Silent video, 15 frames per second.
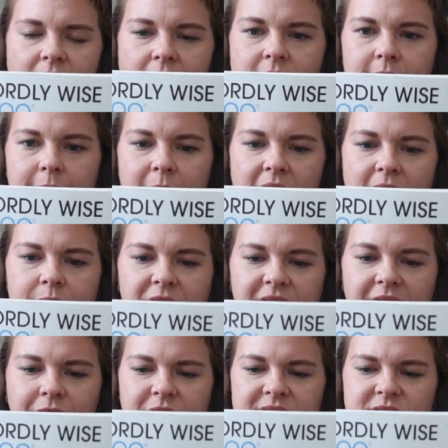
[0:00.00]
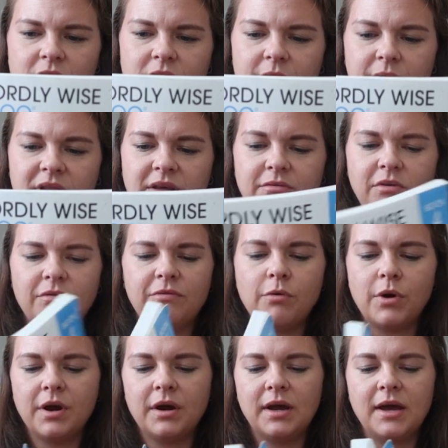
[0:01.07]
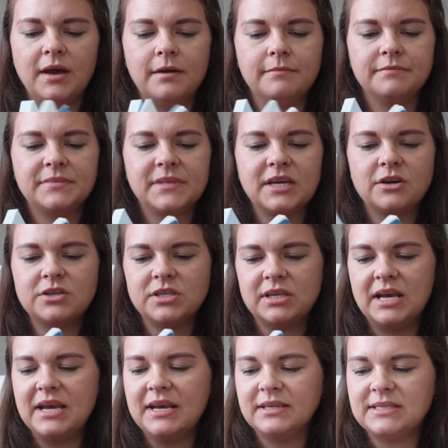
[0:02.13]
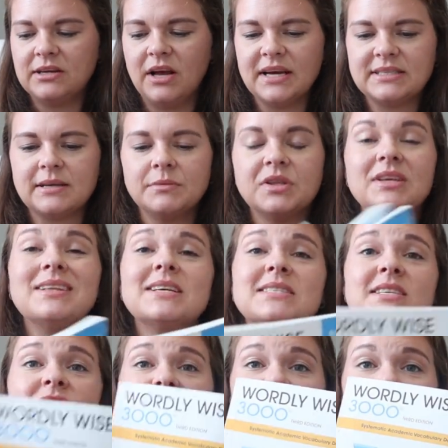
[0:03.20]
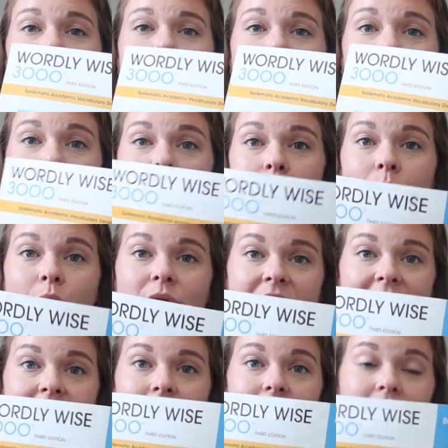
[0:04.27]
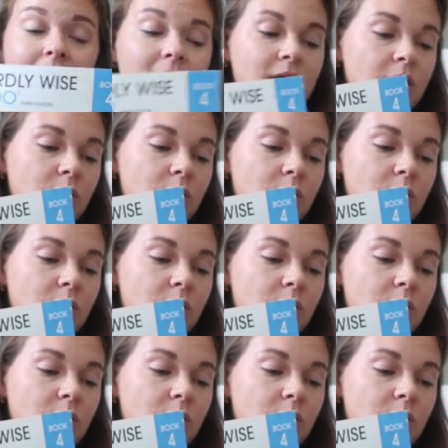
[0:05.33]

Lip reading: I believe we started with level 4. He still has some of this. Is just something we pull out